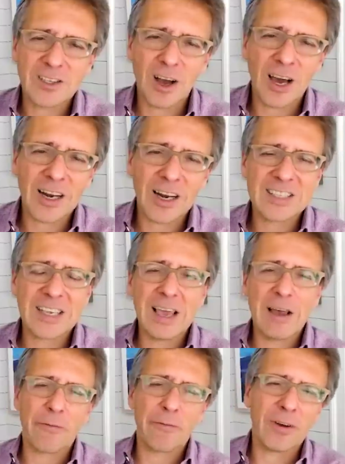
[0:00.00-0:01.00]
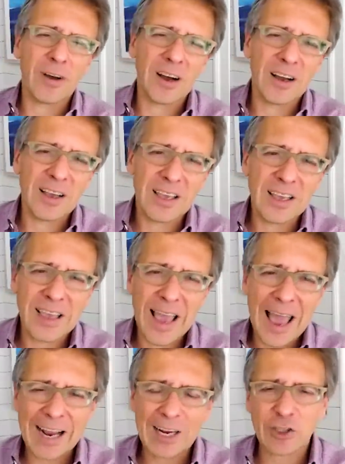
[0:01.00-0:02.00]
it's not as if he
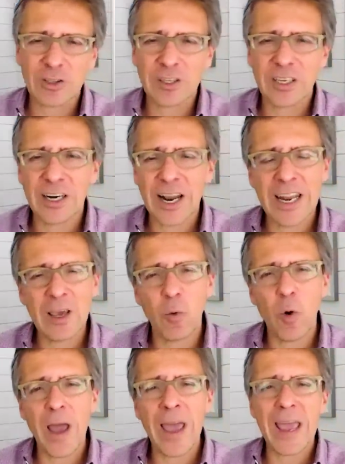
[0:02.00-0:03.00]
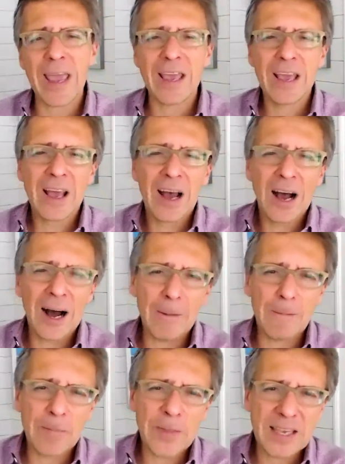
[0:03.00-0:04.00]
actually in any way
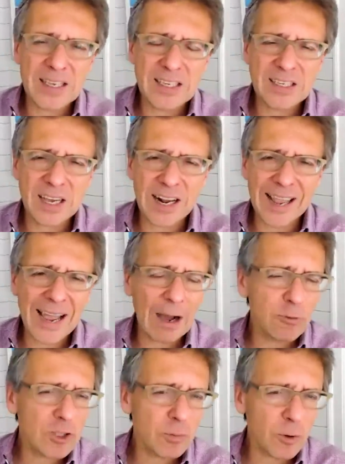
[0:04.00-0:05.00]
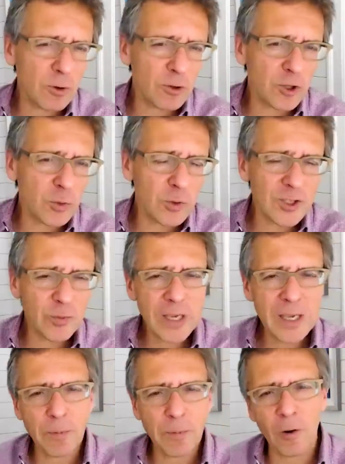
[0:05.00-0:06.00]
is accountable to his
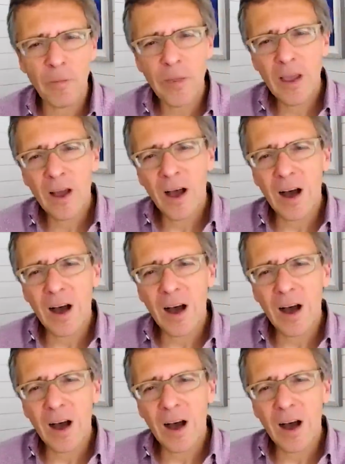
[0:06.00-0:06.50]
people.